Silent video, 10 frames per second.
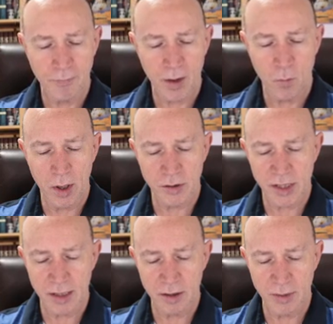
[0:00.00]
we are
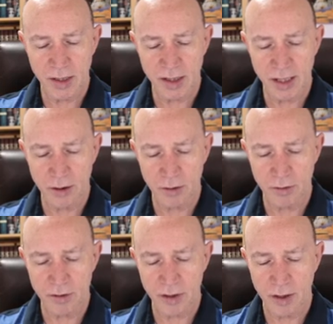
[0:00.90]
said to be
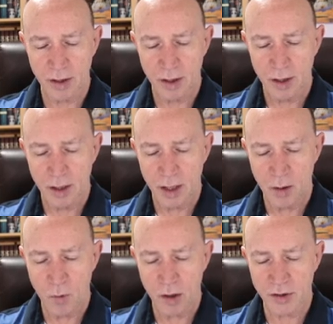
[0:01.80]
sinners,
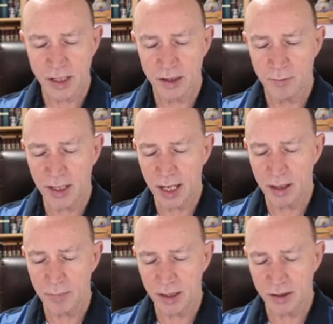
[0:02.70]
and we are said to be
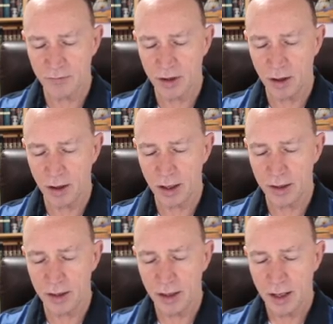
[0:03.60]
enemies of
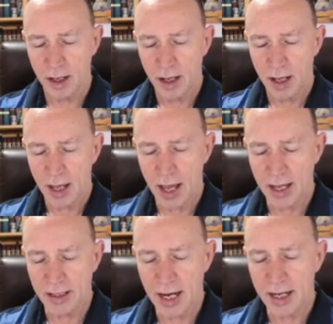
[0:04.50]
God.
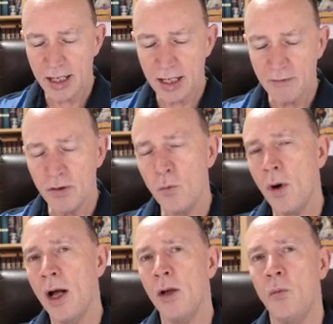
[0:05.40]
And yet, even
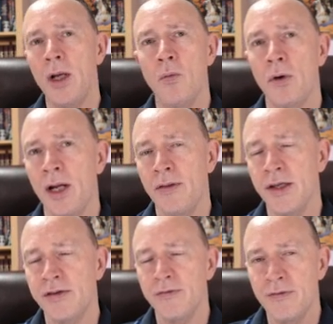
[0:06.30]
while we were in
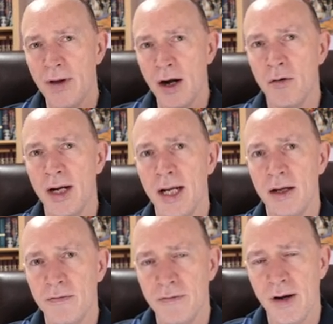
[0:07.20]
this
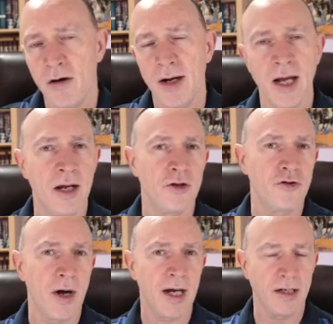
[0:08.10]
very, very
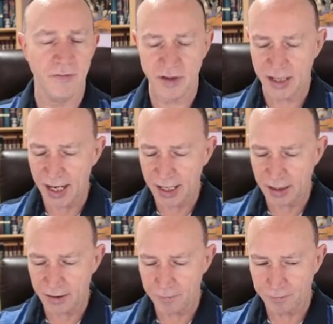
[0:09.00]
unattractive state,